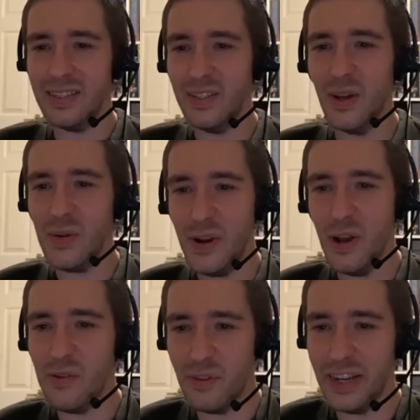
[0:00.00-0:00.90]
don't know
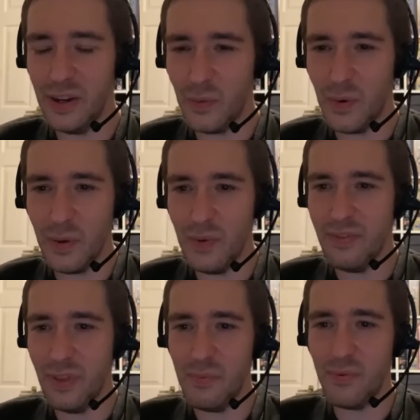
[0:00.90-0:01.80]
if I agree with
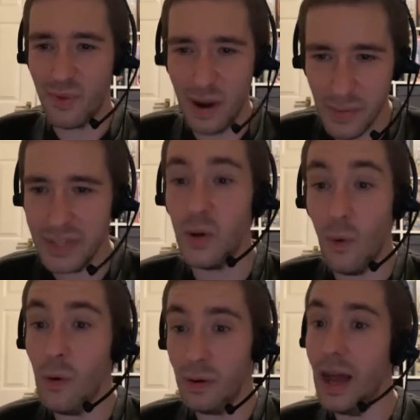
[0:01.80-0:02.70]
the premise,
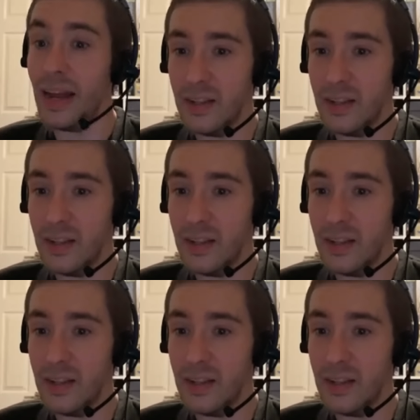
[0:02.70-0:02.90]
or I